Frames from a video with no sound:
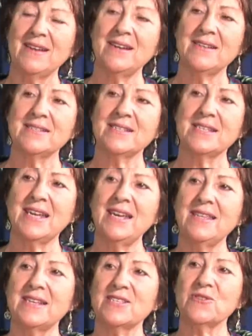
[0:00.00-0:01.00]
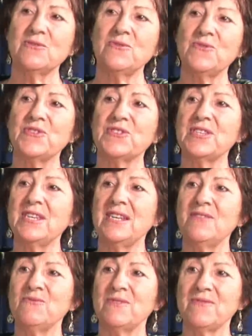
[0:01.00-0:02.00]
And today that's called the
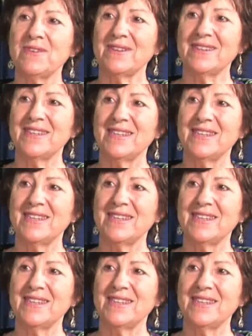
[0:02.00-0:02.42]
Seine River.